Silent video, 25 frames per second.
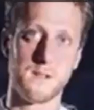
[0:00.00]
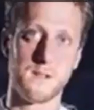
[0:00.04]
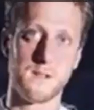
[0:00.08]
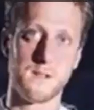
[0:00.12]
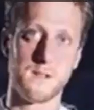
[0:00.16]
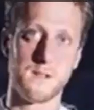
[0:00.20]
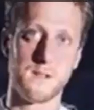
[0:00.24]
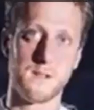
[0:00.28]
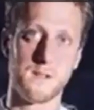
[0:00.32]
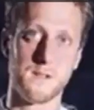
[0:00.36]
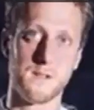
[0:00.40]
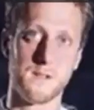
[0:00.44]

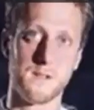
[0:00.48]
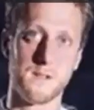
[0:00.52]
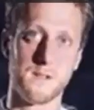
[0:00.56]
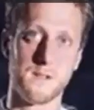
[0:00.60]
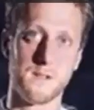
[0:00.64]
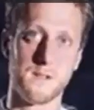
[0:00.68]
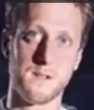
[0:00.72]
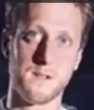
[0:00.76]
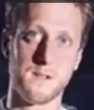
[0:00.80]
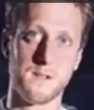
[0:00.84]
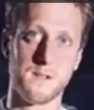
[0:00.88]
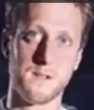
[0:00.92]

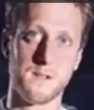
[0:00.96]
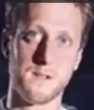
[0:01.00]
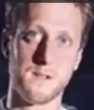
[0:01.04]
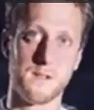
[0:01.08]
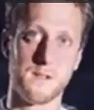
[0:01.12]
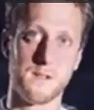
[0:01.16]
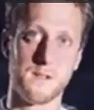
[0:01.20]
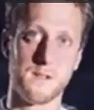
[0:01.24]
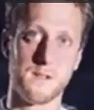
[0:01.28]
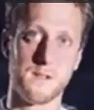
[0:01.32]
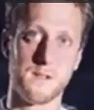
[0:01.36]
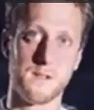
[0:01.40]

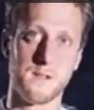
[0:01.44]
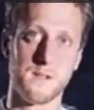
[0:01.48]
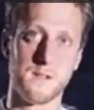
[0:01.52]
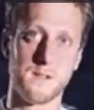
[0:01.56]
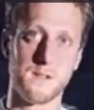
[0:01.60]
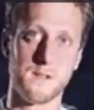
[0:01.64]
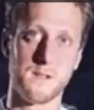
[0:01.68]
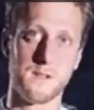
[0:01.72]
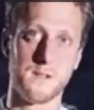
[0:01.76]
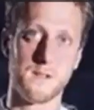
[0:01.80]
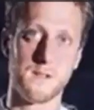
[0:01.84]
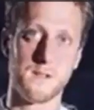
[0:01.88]

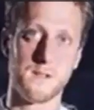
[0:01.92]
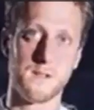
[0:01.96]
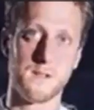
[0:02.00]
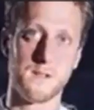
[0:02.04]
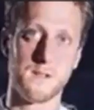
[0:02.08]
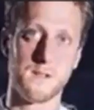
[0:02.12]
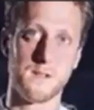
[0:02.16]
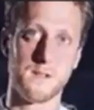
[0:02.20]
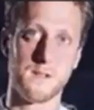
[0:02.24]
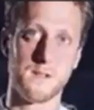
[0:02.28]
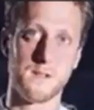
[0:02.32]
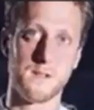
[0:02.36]

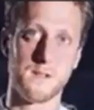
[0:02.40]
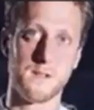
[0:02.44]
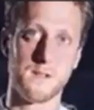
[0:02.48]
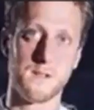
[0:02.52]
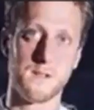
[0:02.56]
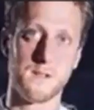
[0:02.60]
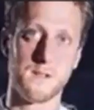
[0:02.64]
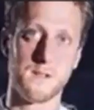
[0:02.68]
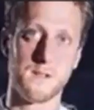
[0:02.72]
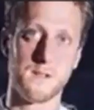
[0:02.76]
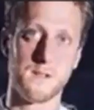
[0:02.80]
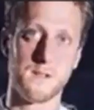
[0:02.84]

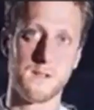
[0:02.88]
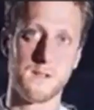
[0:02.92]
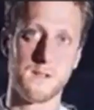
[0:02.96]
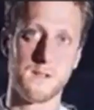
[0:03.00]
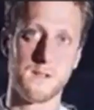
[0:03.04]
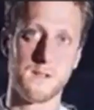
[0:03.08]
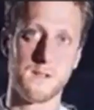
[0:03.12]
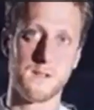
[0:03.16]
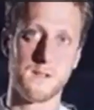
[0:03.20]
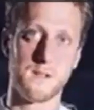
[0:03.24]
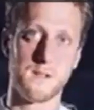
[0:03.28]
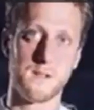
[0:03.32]

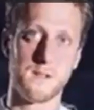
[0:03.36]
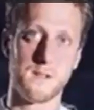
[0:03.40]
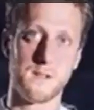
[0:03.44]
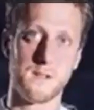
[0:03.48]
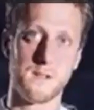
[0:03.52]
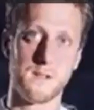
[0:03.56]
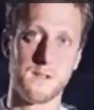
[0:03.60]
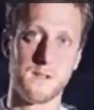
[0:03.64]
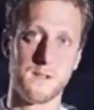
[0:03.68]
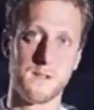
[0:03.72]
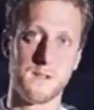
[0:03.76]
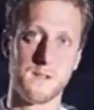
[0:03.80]

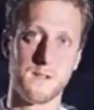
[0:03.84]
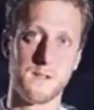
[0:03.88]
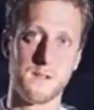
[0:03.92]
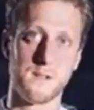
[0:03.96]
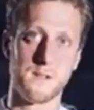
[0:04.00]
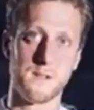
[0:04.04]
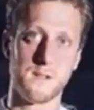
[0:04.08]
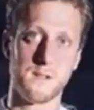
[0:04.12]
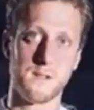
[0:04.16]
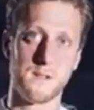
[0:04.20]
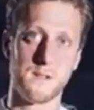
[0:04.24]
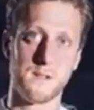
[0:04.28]

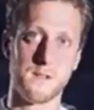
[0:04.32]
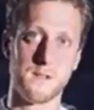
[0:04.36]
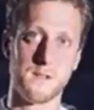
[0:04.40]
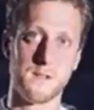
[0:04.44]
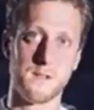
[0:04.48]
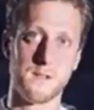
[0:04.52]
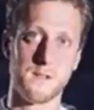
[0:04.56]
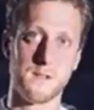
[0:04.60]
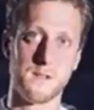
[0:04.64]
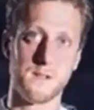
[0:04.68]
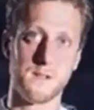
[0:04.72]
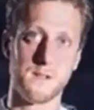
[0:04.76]

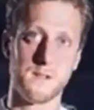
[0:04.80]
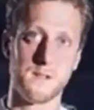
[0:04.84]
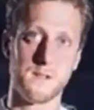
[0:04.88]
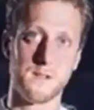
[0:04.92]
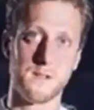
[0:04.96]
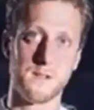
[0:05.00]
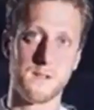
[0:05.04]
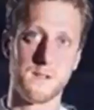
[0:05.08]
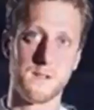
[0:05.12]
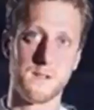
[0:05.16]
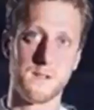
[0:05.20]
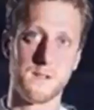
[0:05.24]

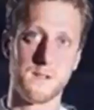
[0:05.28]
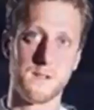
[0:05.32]
(silence)